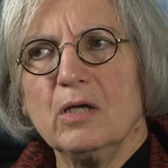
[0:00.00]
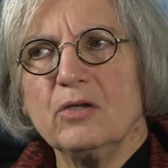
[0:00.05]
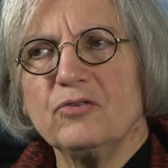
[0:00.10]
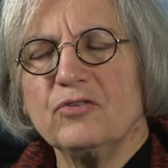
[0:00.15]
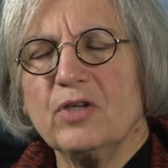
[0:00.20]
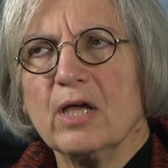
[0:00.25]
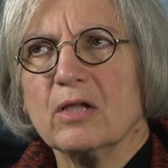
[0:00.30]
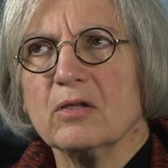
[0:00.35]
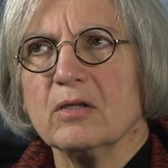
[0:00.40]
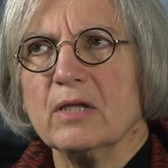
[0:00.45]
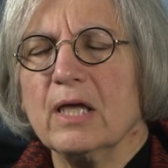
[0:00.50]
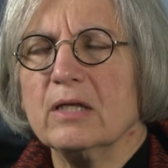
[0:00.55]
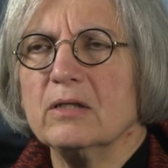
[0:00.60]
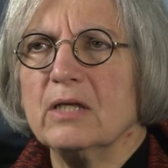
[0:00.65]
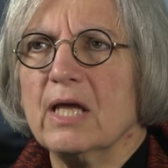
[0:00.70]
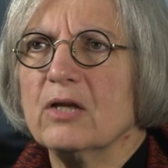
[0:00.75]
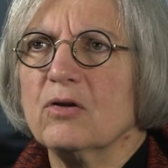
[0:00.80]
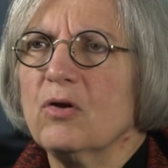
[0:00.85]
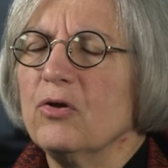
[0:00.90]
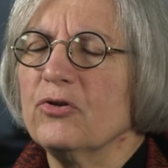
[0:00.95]
Exactly, and,
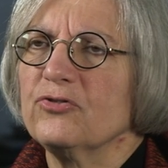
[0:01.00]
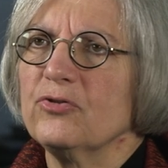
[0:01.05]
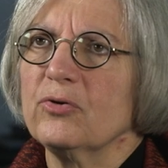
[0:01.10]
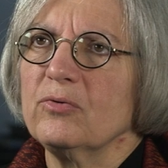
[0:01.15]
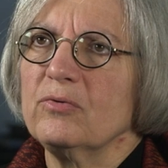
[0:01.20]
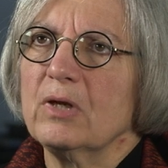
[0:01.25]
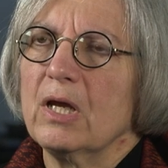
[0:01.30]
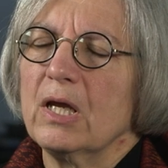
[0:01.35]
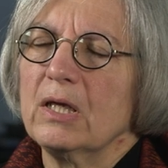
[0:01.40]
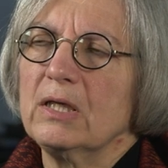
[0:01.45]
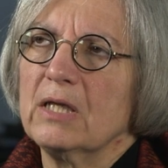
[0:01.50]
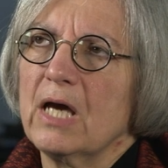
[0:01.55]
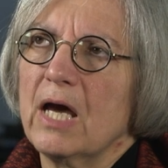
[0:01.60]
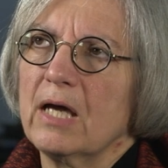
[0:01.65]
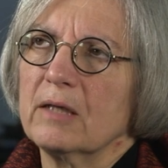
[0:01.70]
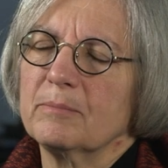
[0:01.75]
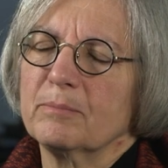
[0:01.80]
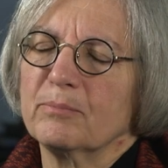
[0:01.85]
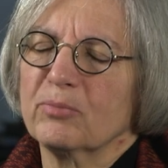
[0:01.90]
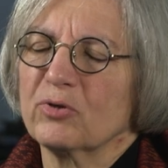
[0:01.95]
and also
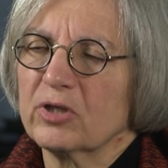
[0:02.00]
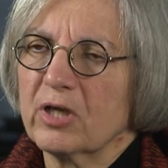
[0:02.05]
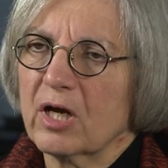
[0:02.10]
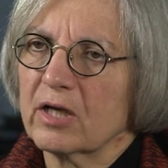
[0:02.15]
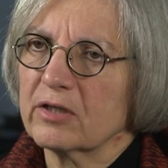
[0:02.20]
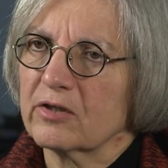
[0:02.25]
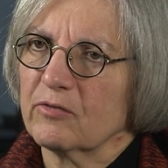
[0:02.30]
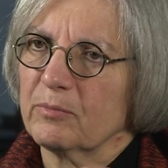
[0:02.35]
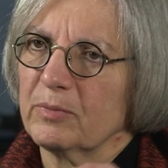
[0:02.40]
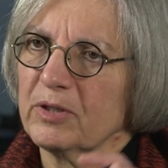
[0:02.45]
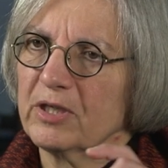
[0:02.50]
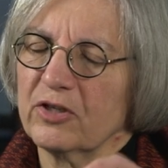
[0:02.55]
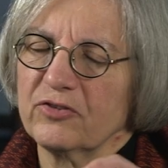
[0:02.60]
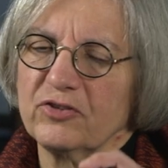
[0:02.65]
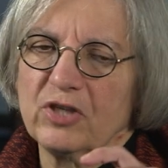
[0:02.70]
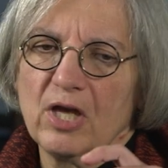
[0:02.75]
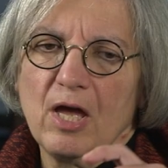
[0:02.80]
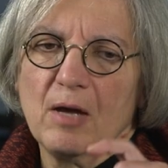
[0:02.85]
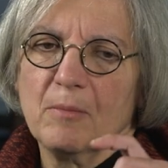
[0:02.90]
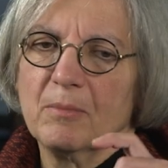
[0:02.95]
not productive
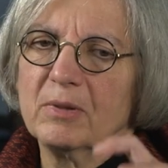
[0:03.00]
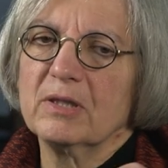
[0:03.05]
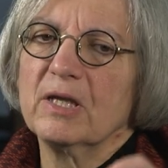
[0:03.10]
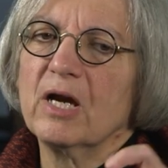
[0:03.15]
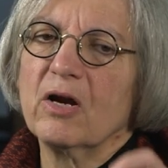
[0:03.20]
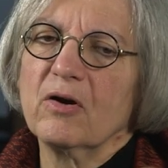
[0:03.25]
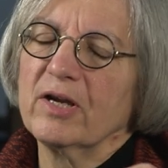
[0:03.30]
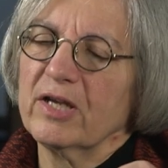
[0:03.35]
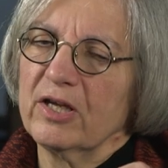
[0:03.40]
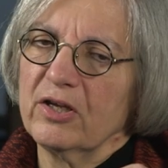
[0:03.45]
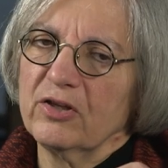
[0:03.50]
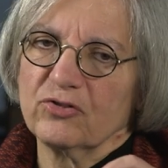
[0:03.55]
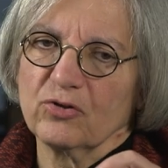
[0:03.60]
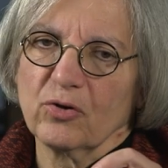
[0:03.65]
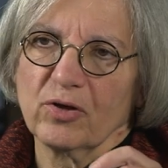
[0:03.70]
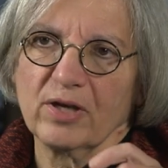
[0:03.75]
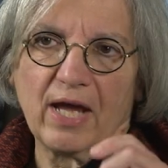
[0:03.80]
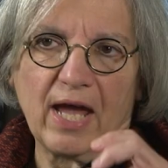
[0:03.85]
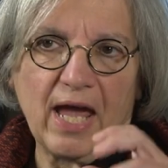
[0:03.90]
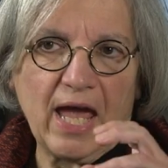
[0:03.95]
because malaria is
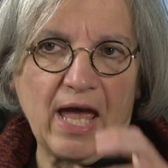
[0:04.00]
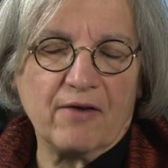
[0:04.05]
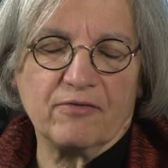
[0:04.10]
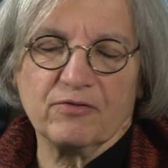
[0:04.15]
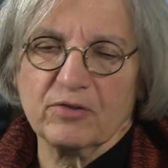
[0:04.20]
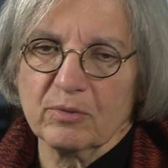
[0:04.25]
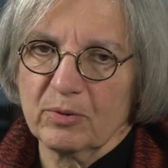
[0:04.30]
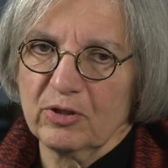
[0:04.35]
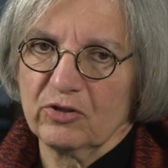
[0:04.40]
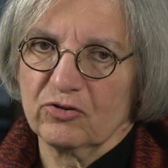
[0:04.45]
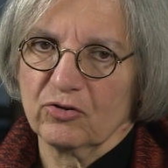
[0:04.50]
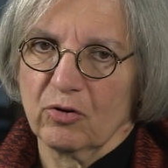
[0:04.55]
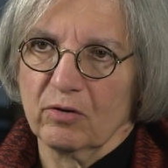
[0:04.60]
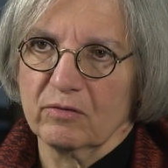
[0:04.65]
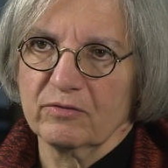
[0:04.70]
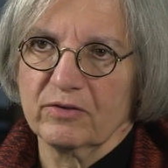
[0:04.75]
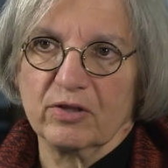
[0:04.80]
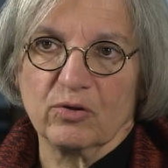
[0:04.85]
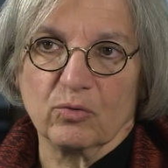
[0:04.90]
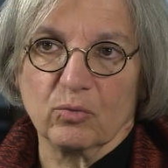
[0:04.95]
going to have to be
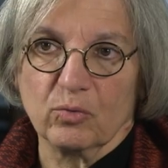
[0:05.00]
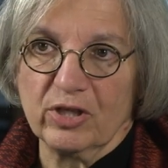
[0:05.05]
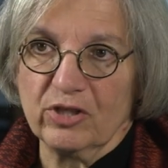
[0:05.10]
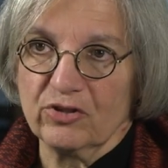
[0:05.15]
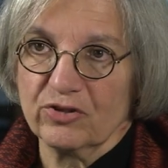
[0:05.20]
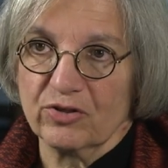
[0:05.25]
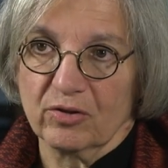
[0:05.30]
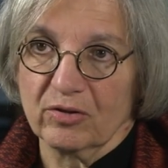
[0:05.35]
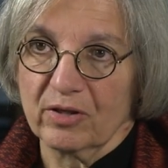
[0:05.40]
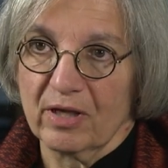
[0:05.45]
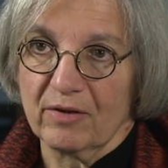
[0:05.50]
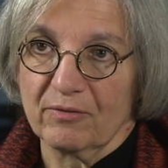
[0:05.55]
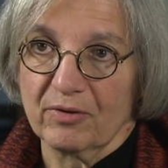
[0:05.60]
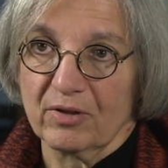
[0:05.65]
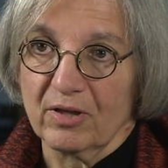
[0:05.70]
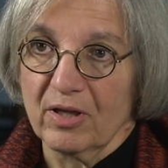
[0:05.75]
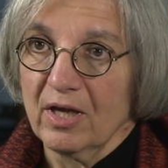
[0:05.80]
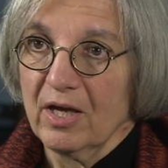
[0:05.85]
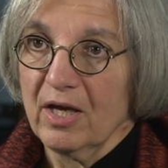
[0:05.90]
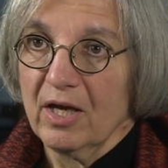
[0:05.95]
solved on a regional
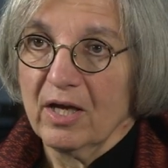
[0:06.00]
level.